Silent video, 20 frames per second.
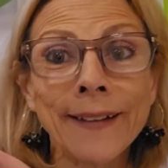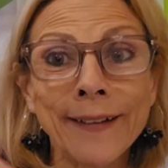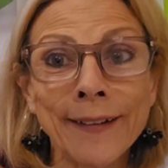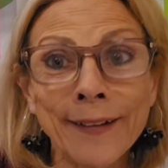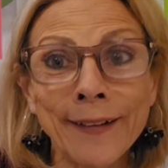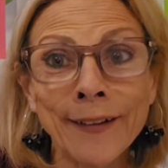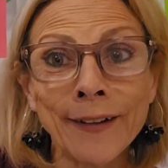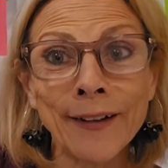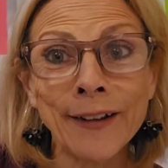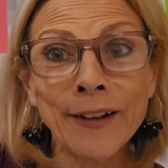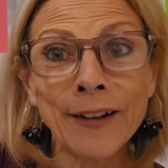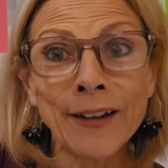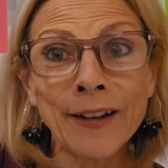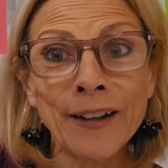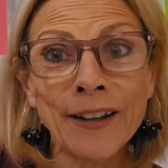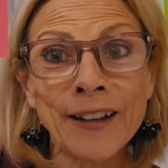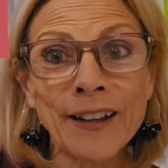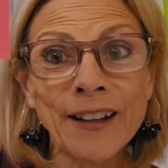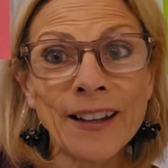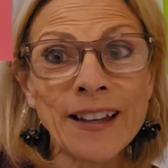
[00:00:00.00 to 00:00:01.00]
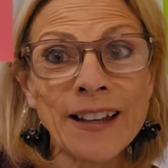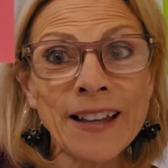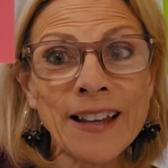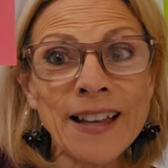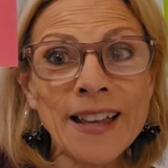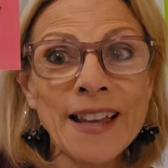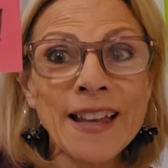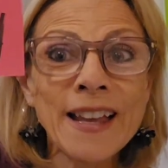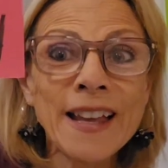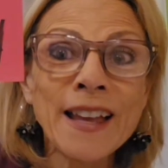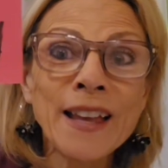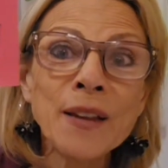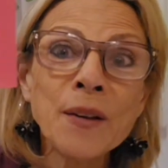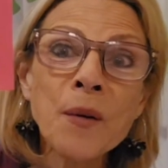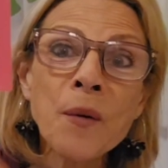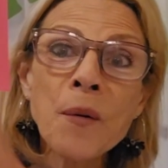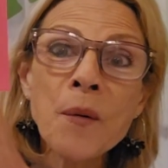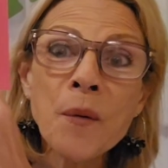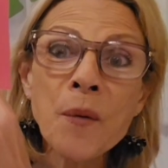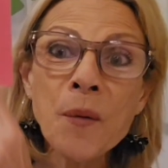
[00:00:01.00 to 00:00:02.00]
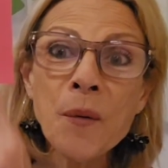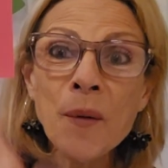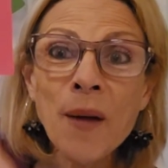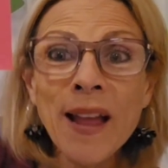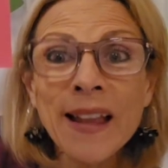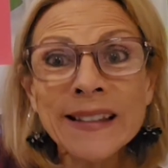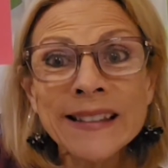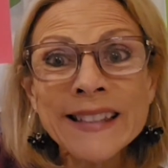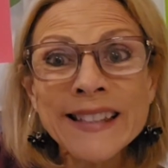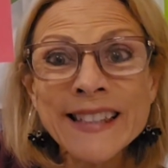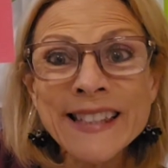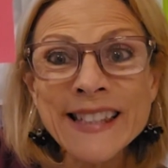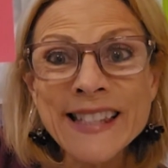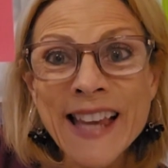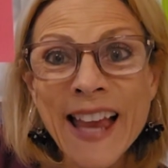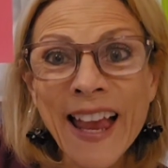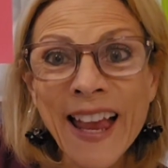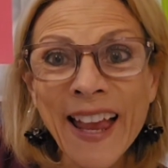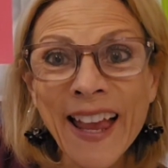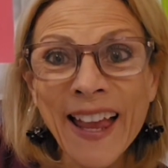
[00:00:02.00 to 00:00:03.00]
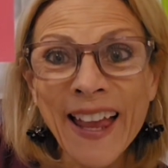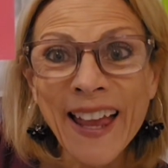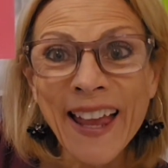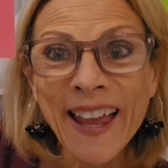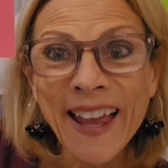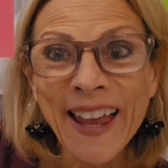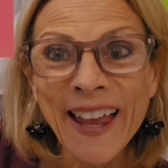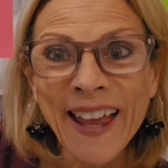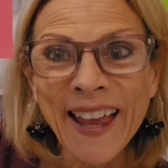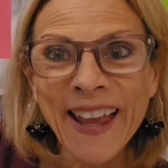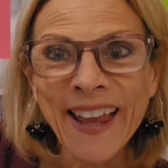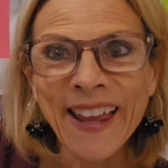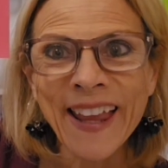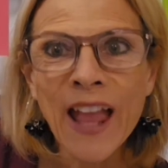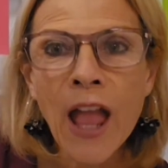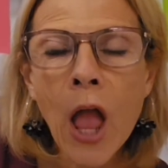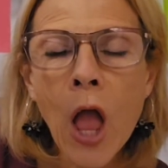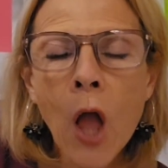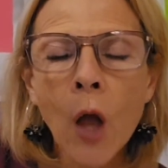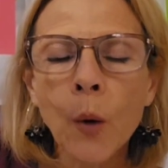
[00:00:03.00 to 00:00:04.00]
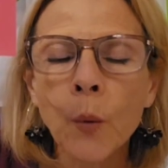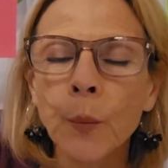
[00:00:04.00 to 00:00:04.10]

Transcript: on Wednesday.